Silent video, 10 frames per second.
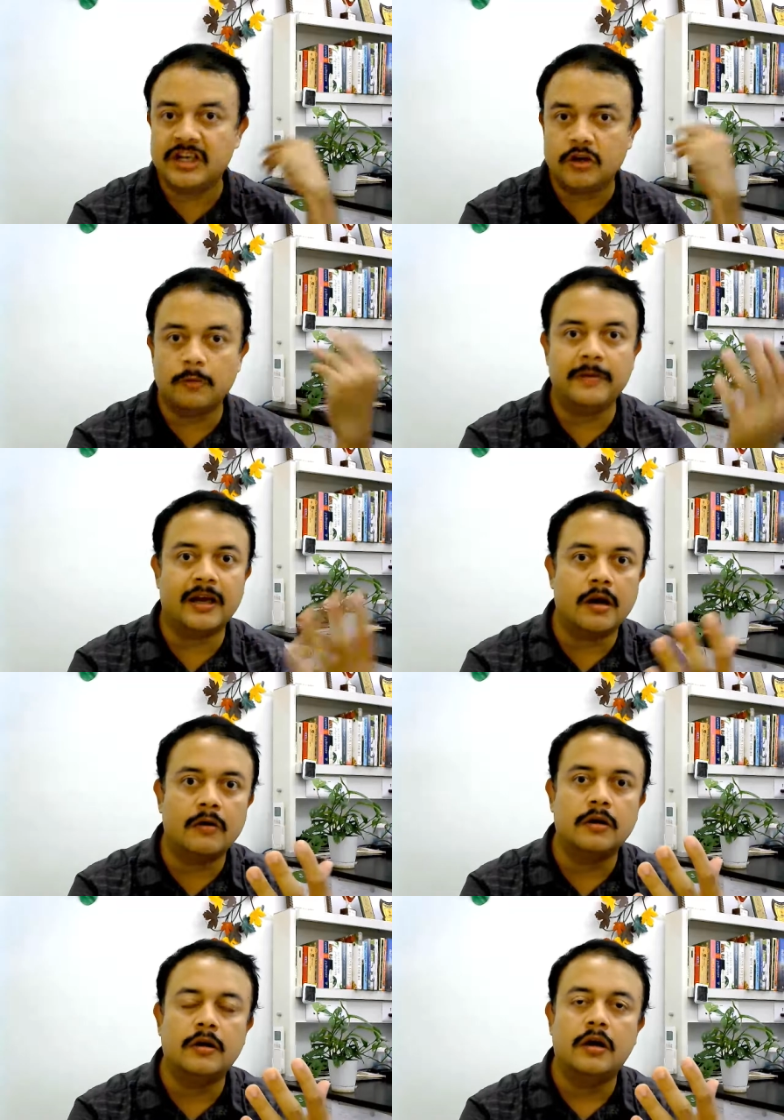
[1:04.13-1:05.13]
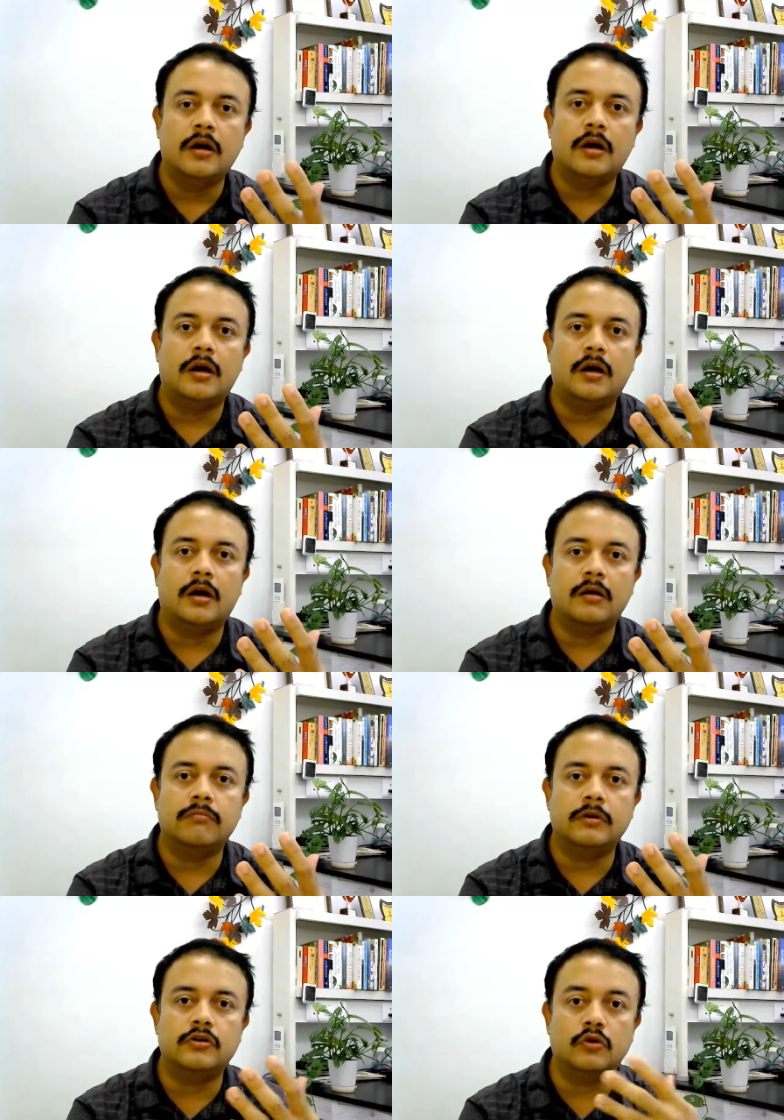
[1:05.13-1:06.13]
took me around
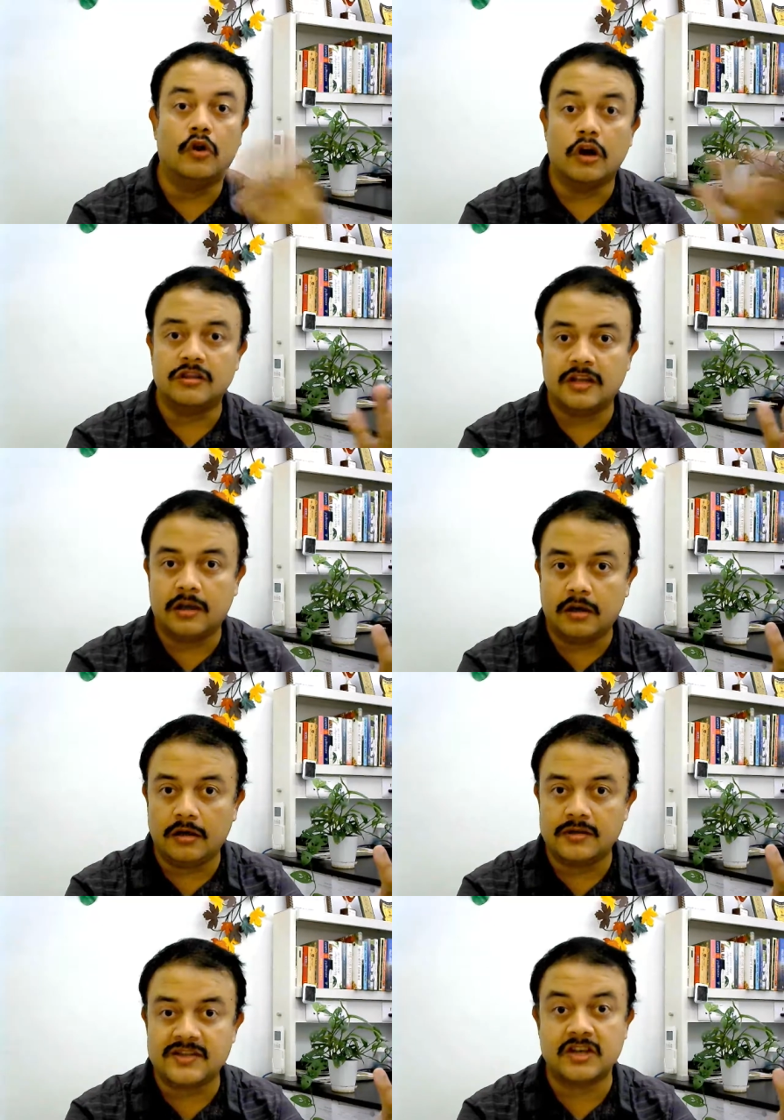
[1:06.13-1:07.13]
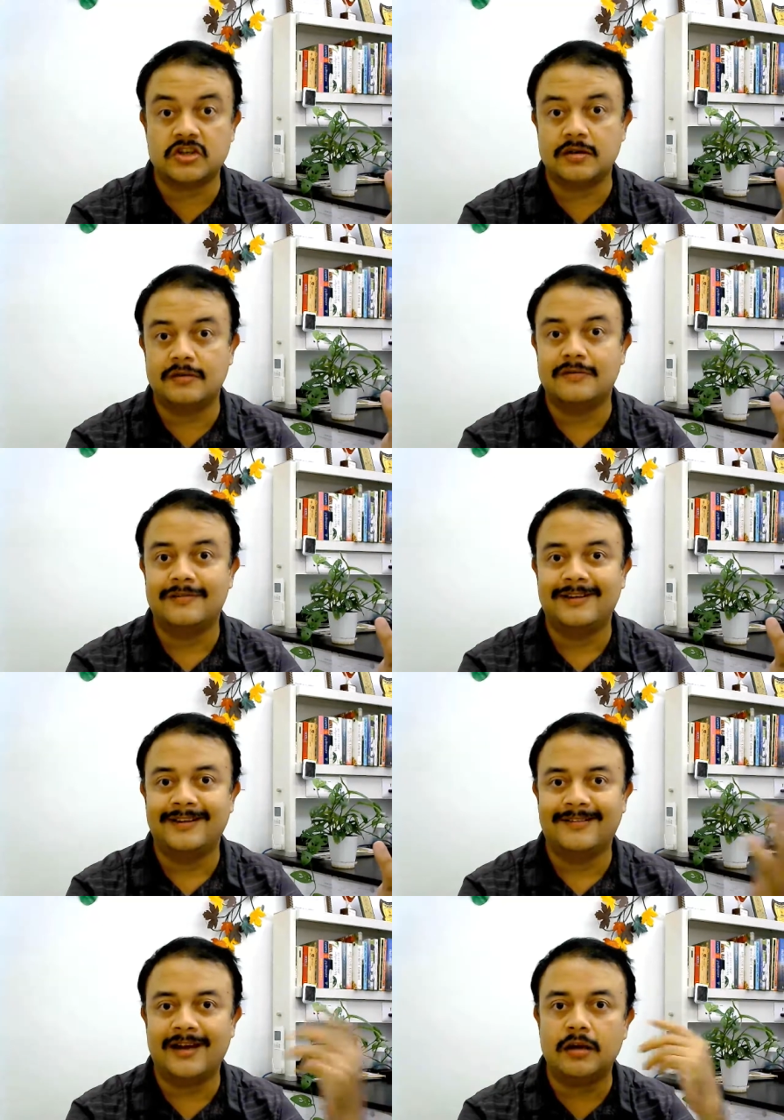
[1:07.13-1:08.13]
to Gothic section,
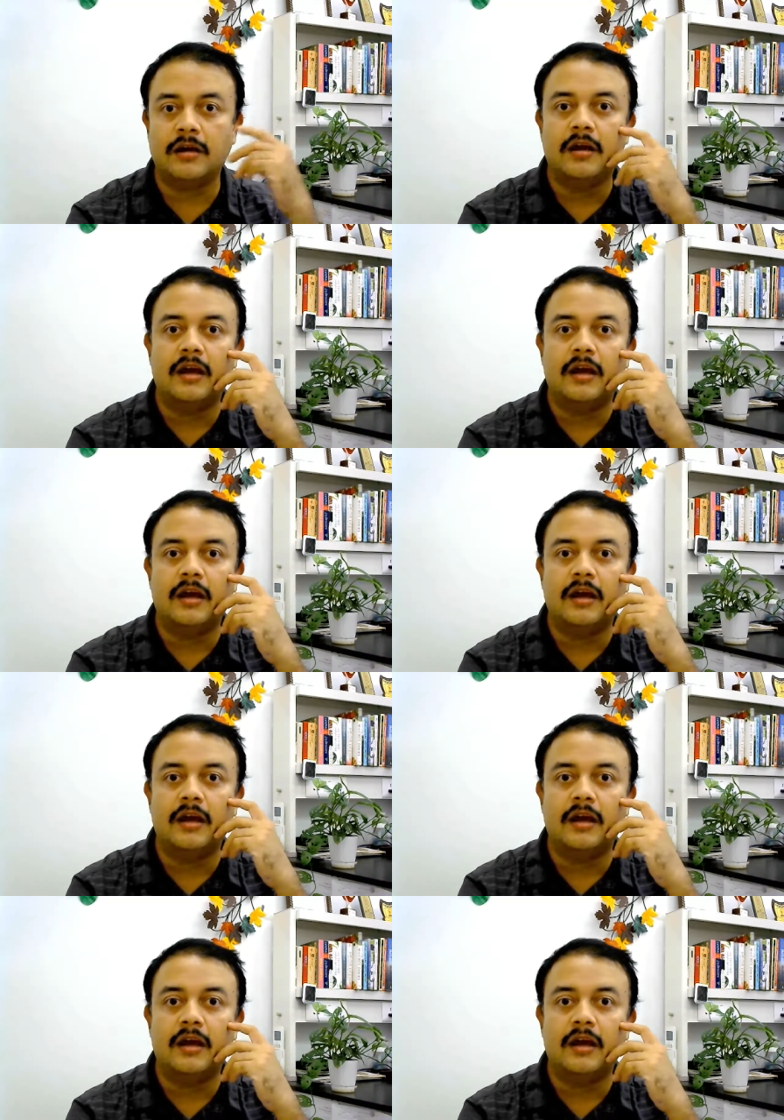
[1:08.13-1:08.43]
right?